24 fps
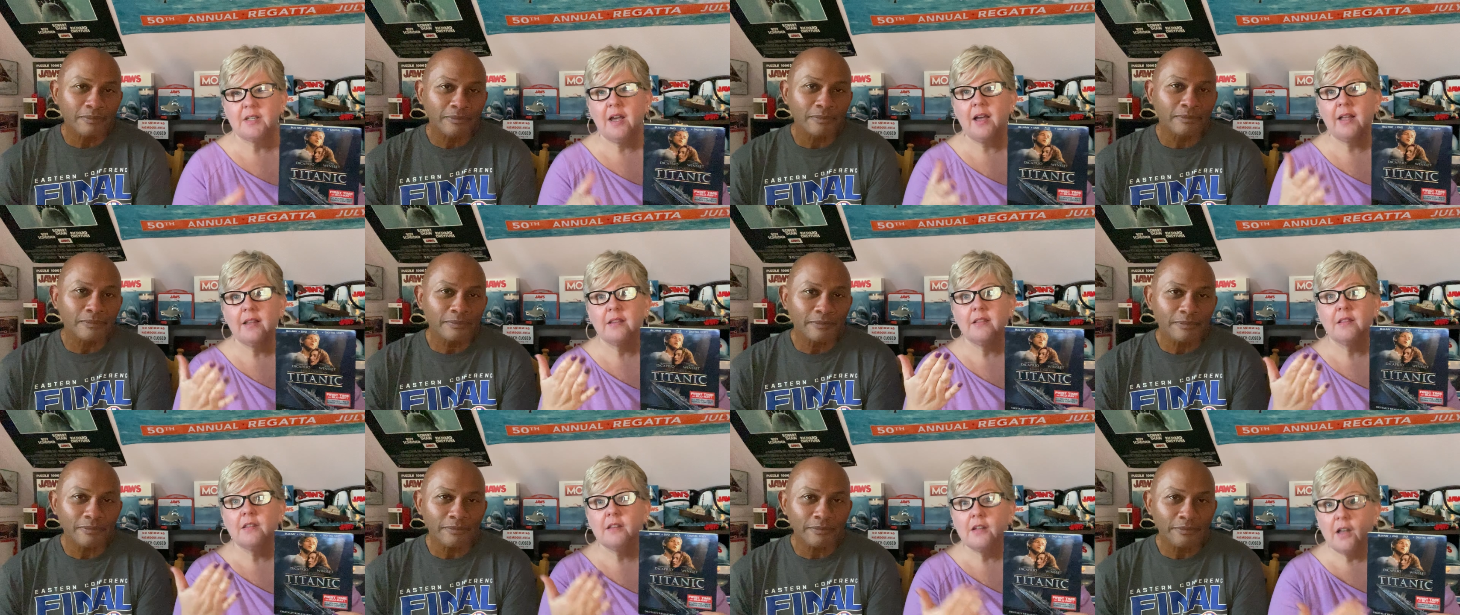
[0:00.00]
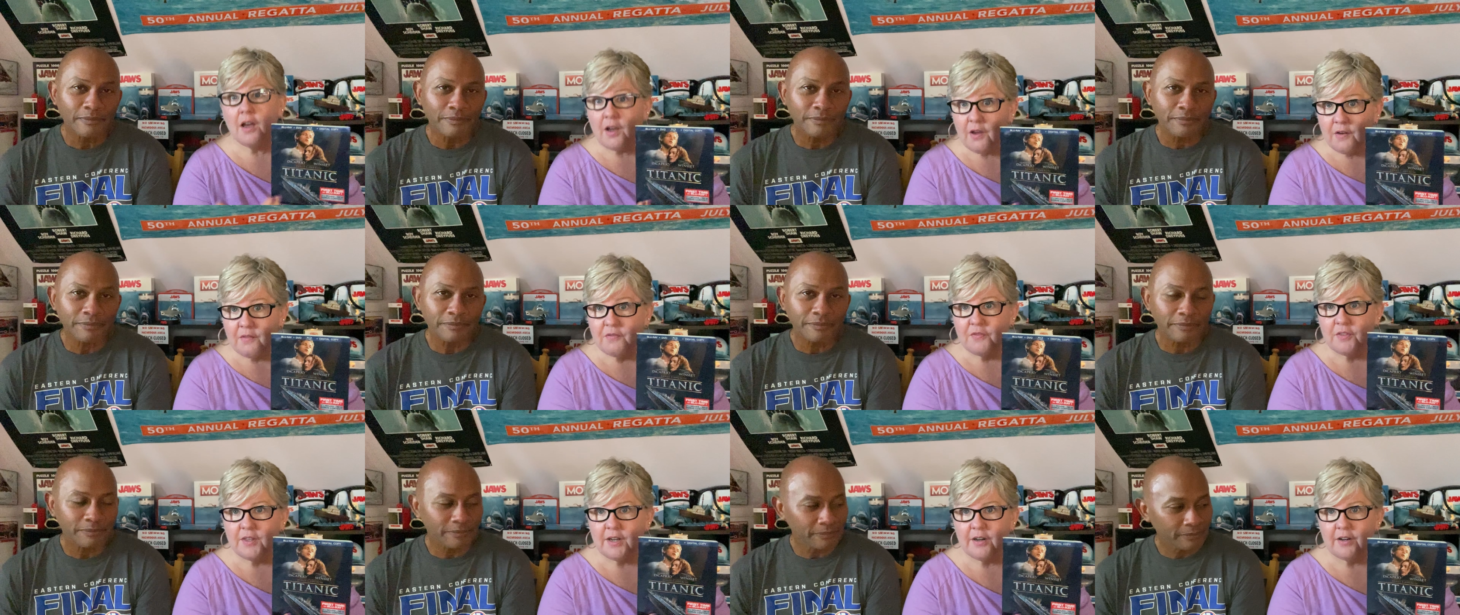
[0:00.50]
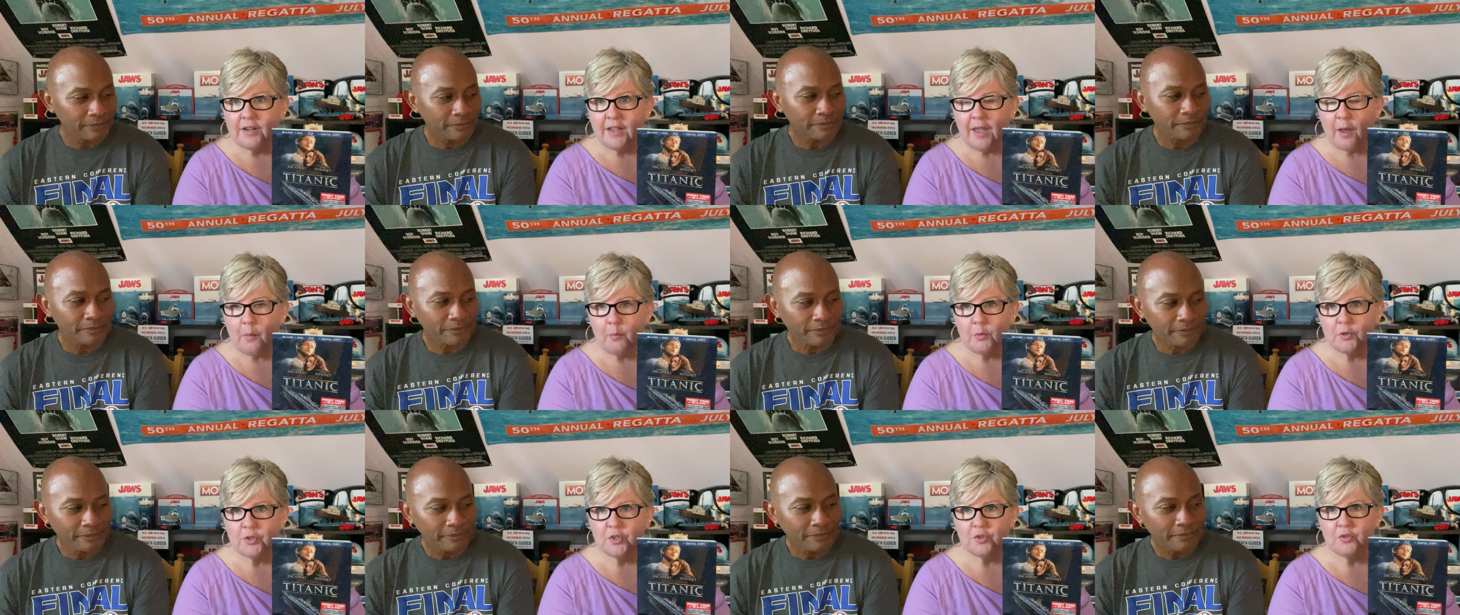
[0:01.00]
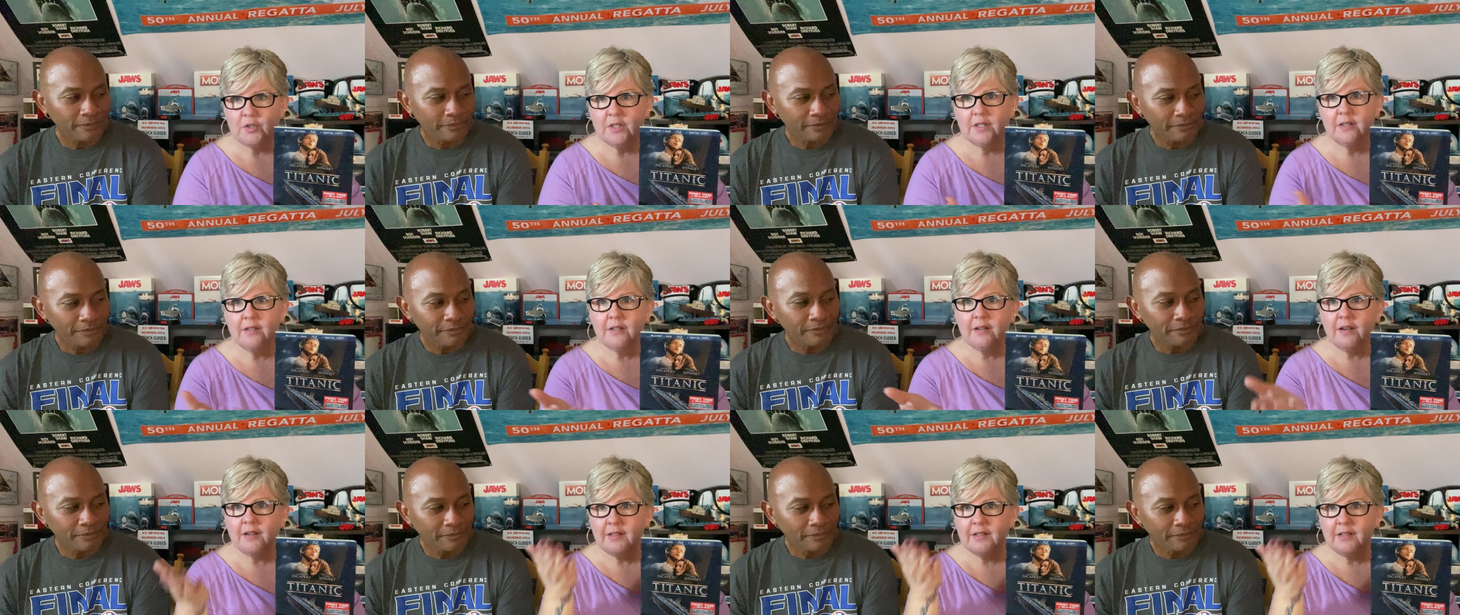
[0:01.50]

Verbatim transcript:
Speaker 1: Mm-hmm. I love their chemistry.